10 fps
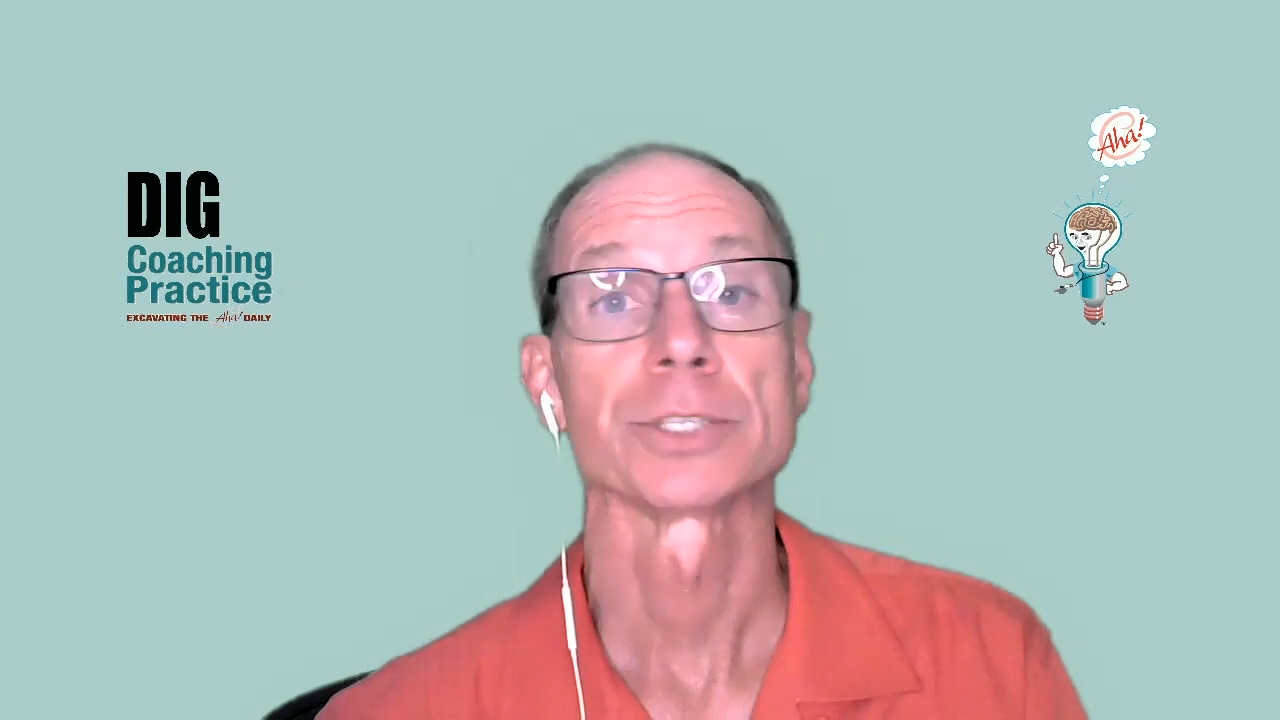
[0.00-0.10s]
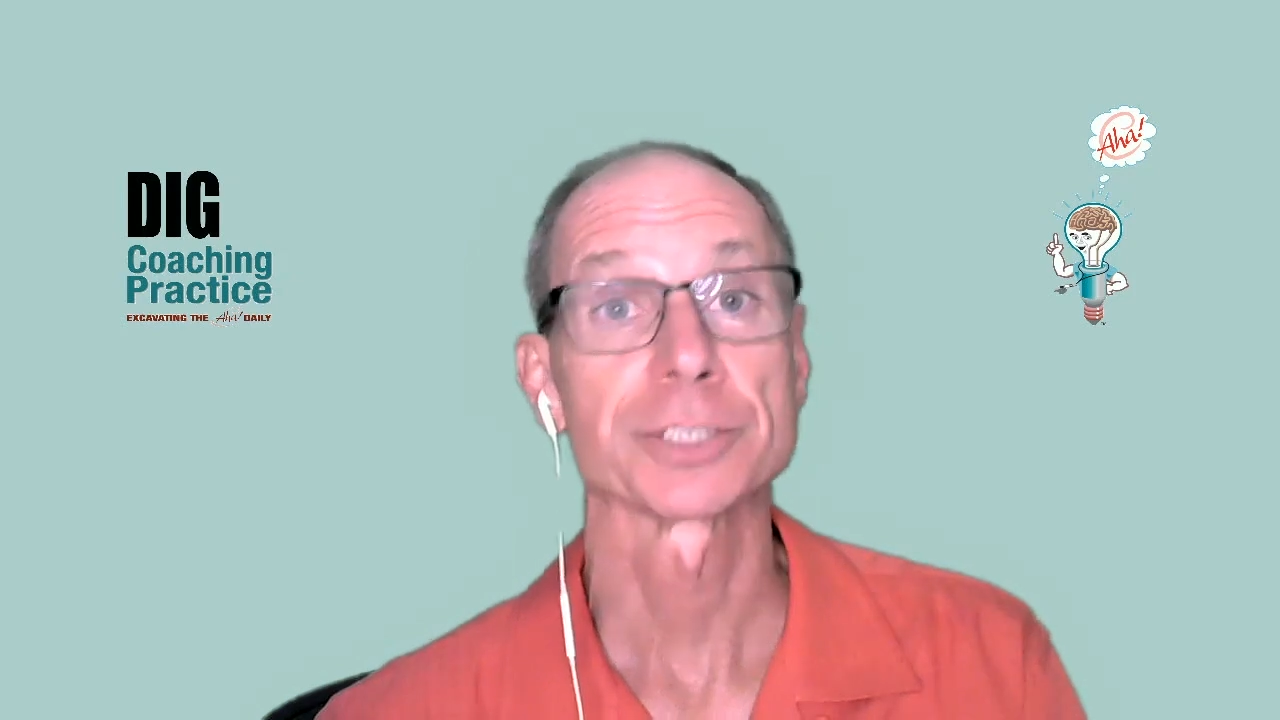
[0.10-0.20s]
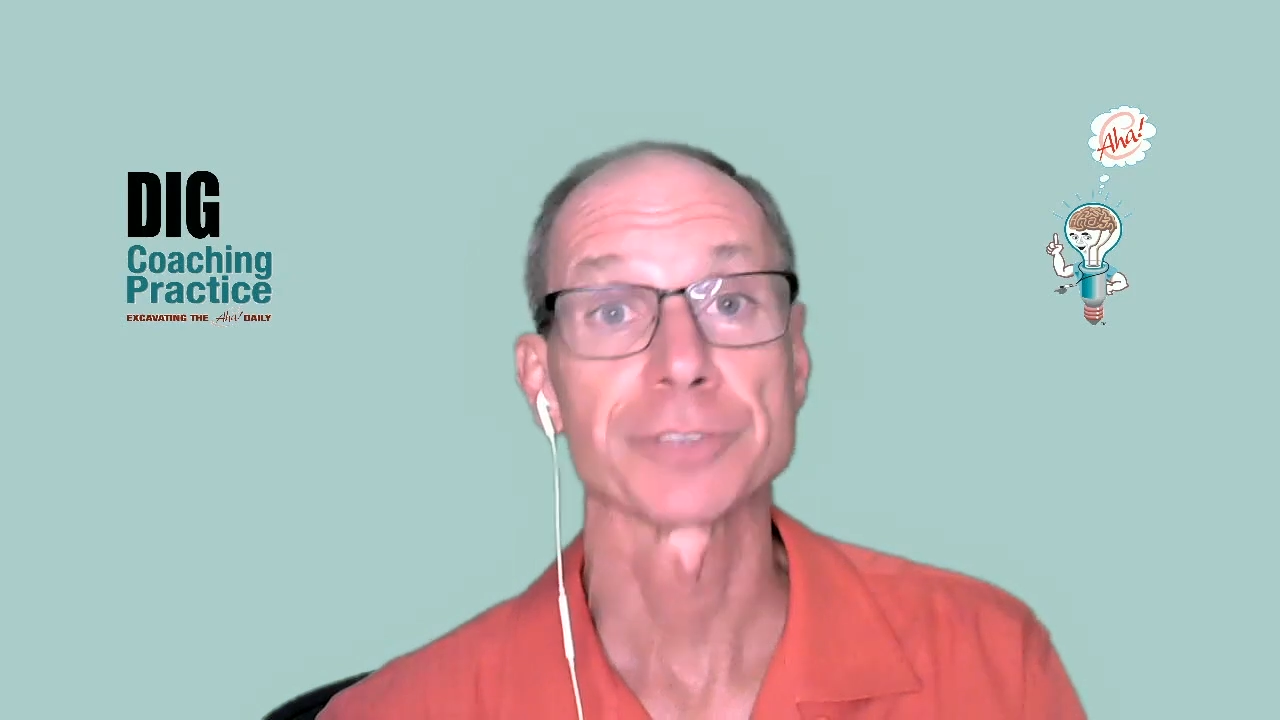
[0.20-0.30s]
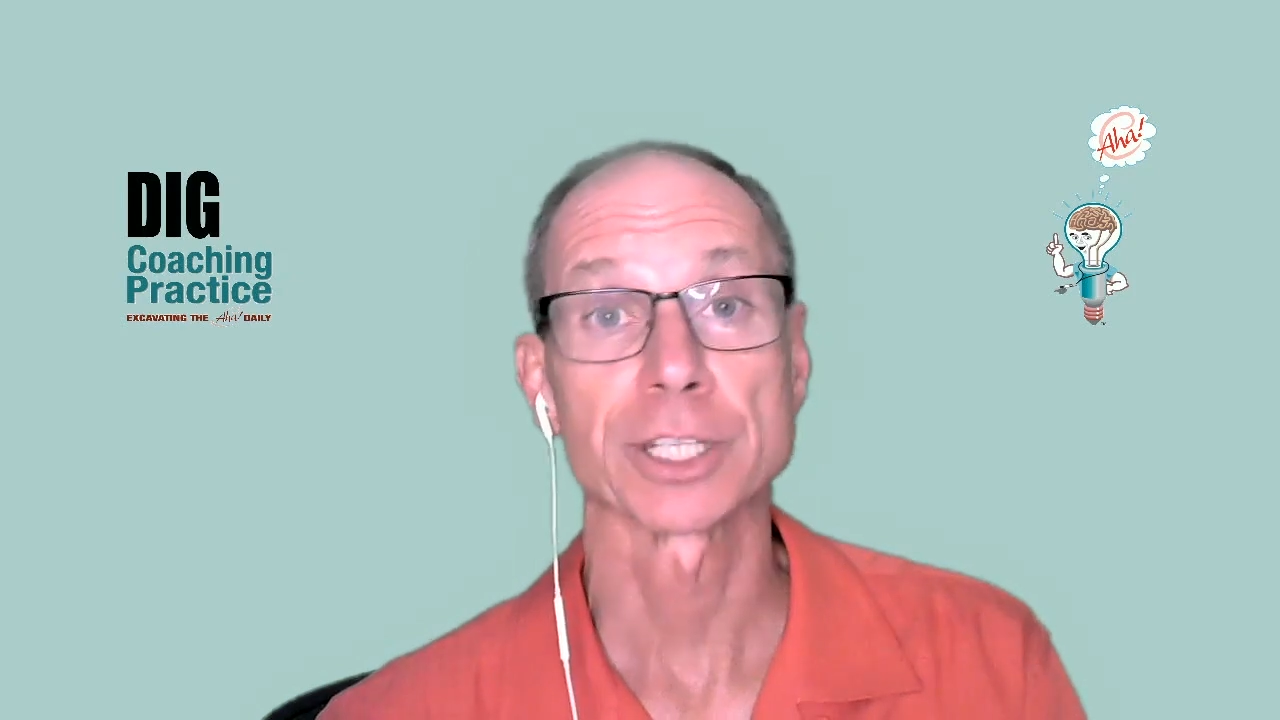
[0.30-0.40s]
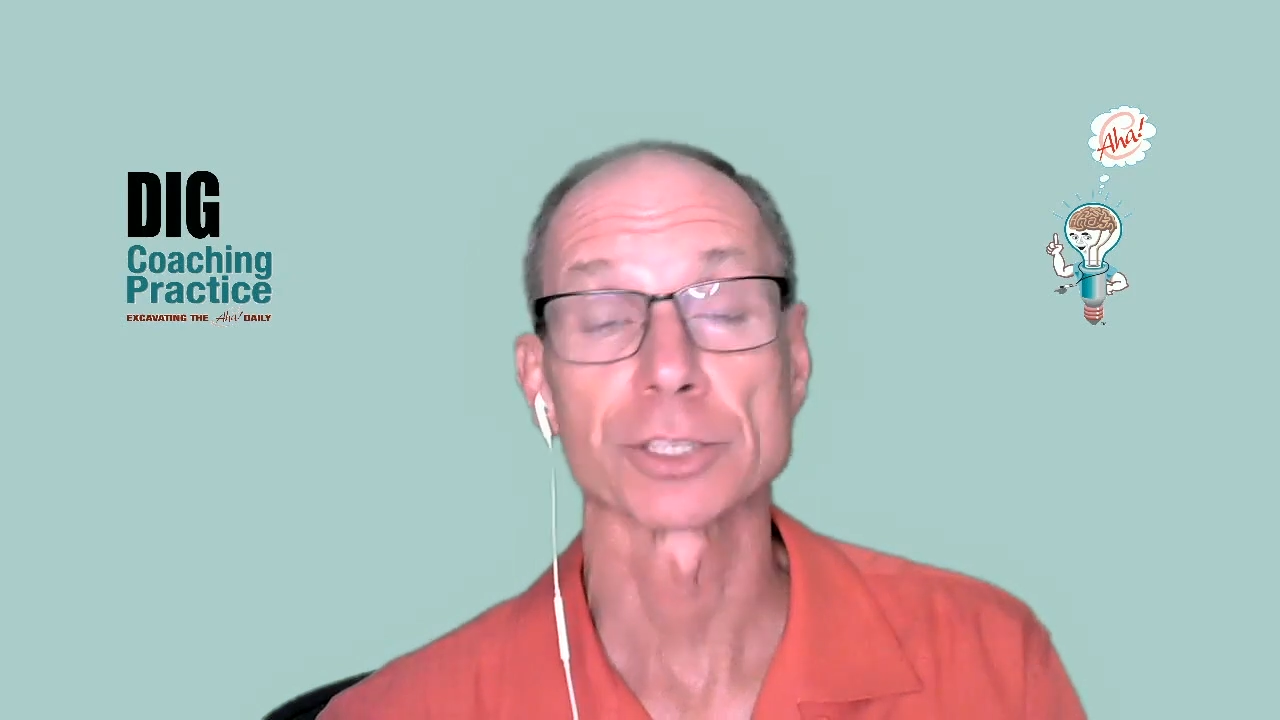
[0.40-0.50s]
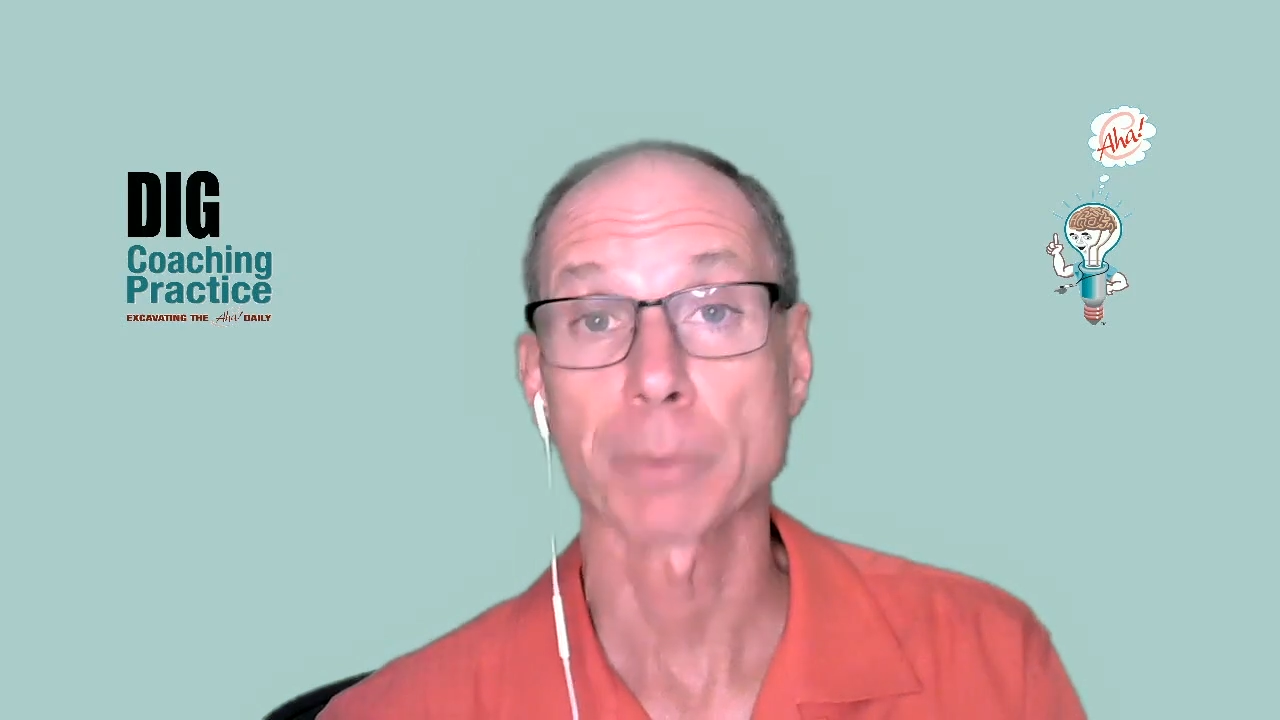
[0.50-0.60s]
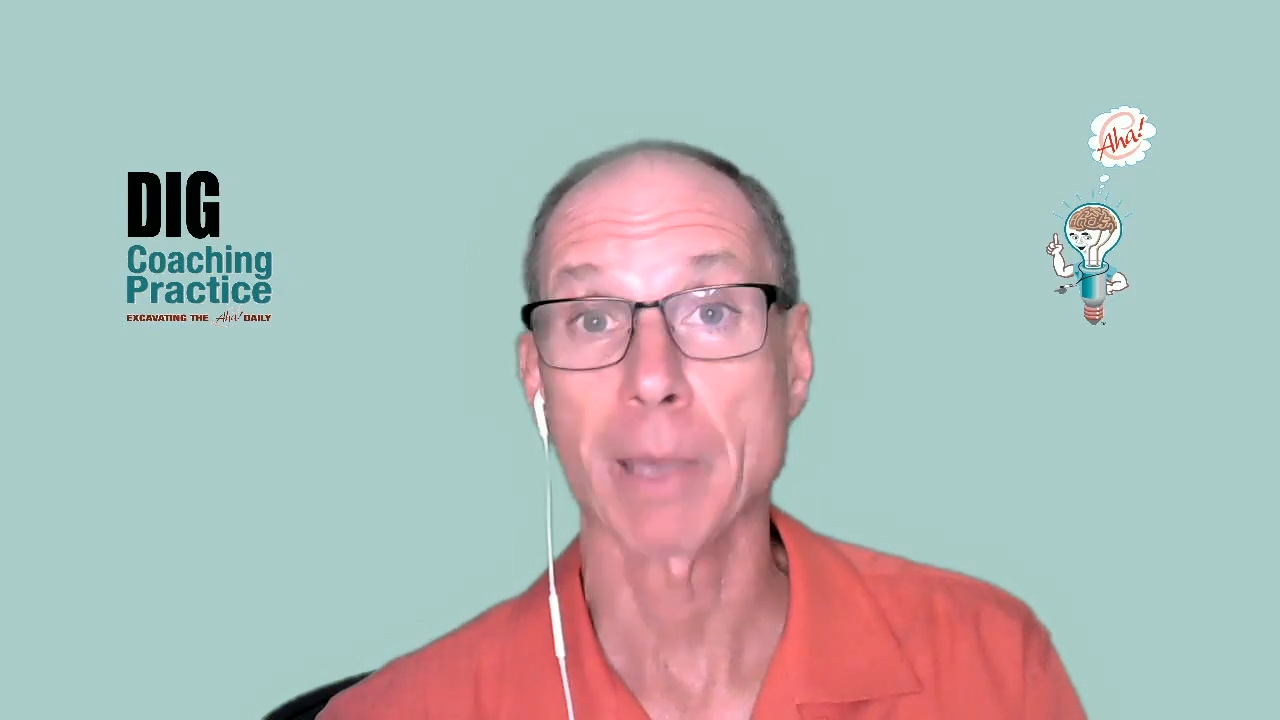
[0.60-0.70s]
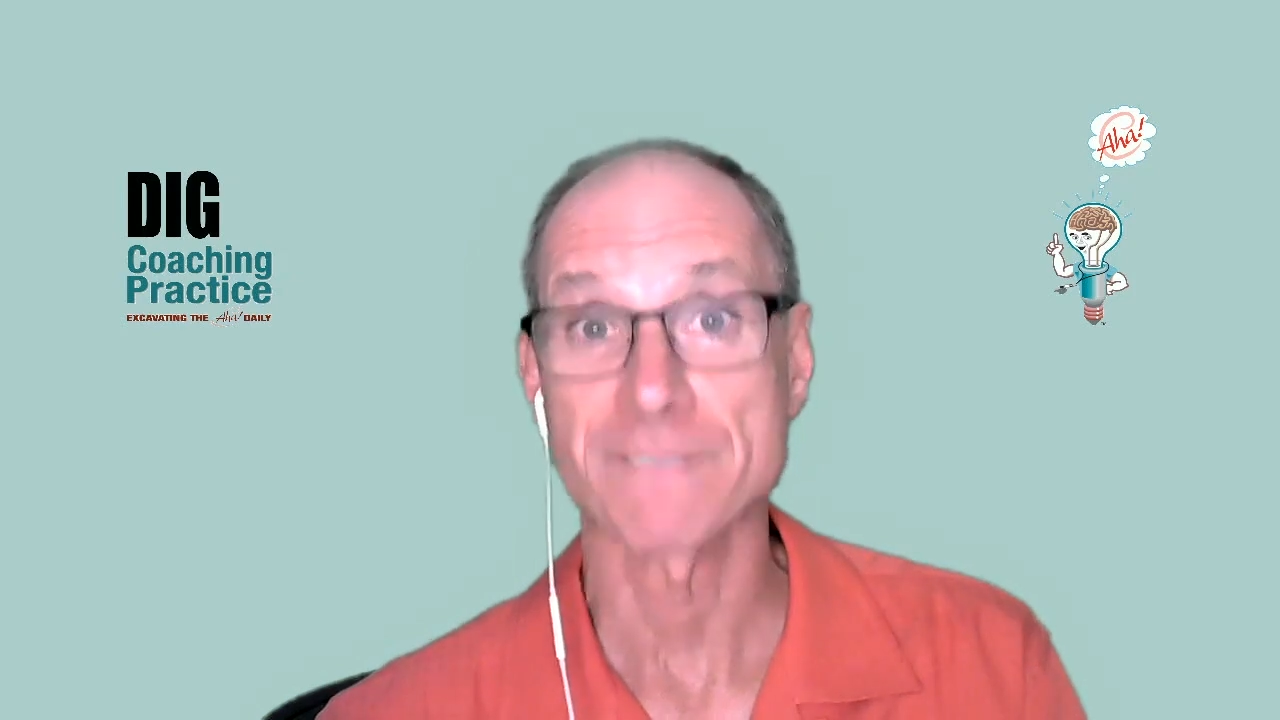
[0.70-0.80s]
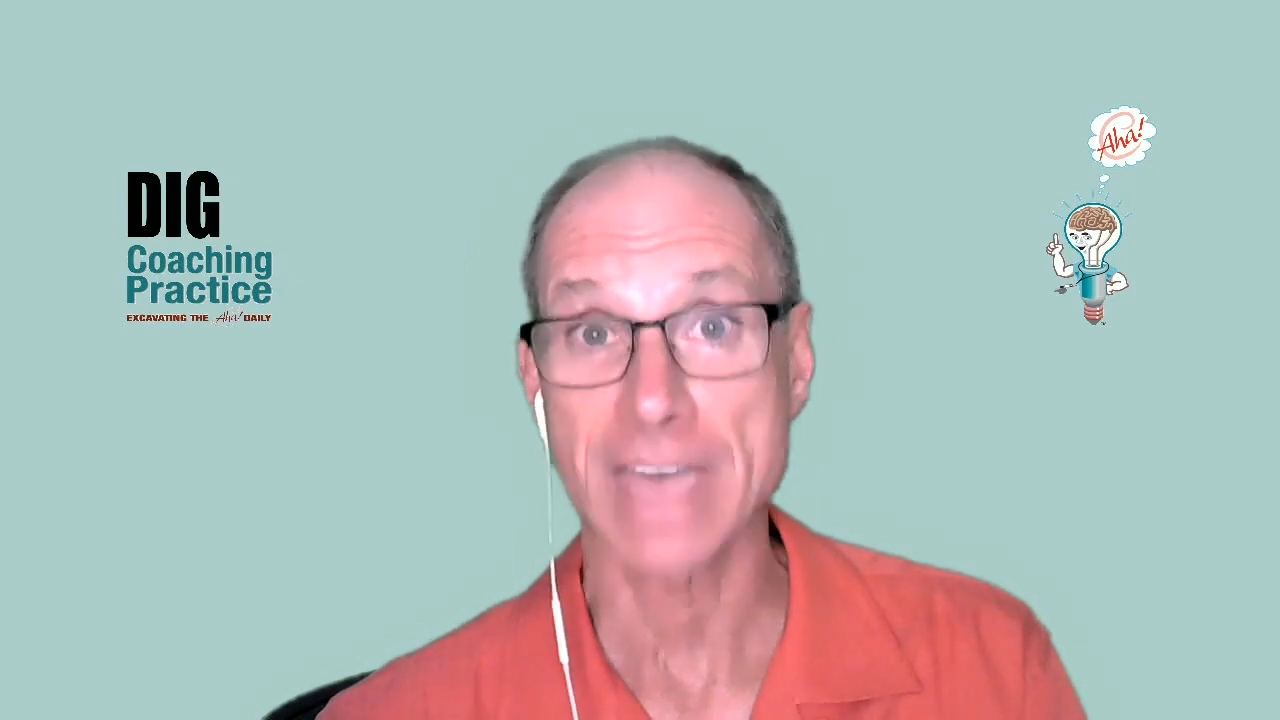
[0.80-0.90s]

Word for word: This video is about